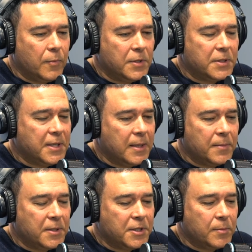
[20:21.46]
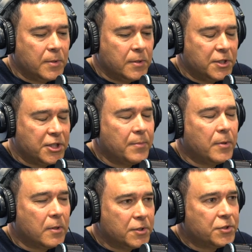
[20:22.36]
what's his name, the gentleman, John
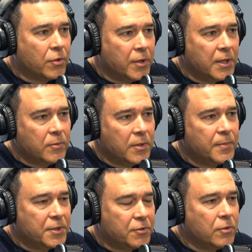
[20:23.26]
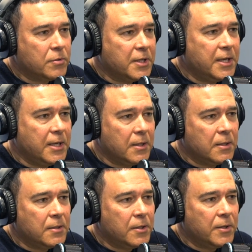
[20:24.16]
Paul DeJoria with Patron
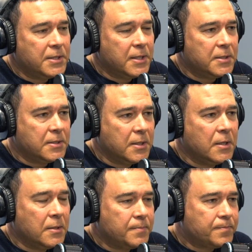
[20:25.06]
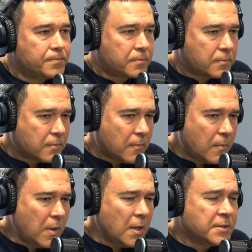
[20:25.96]
Tequila, you know, he says um,
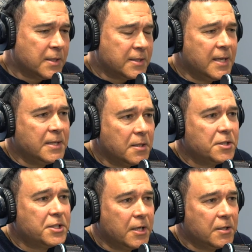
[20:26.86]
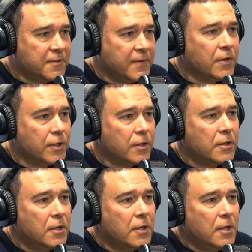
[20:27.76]
success unshared is failure.
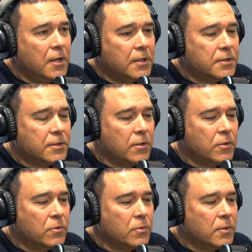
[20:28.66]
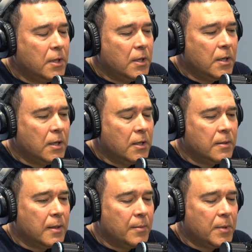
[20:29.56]
And so
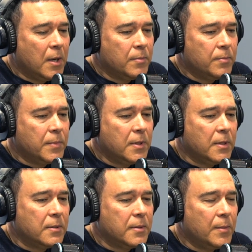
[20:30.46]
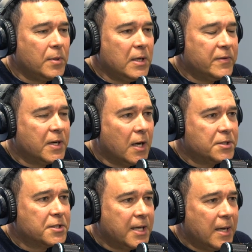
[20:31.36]
uh, I'm I'm uh, I believe in
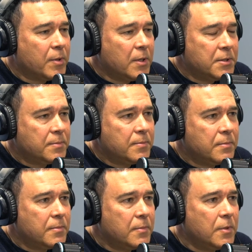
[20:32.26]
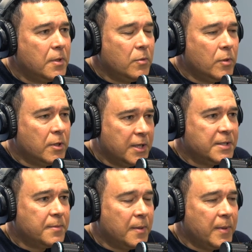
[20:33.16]
conscious capitalism, mm-hmm. where it
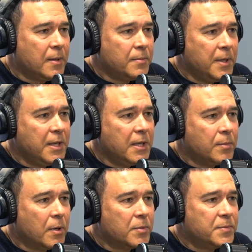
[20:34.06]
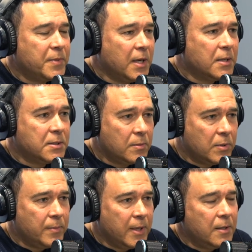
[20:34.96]
is about meaning and purpose beyond
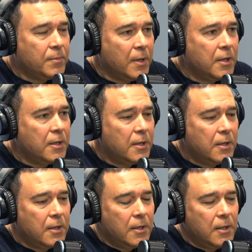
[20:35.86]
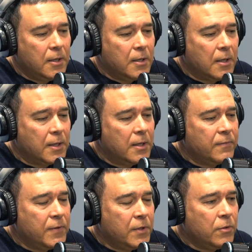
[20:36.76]
simply making money. And I think
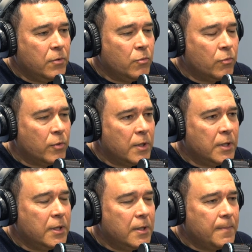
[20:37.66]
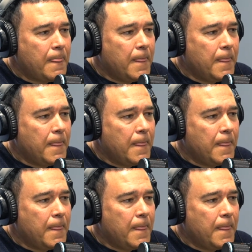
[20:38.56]
if you really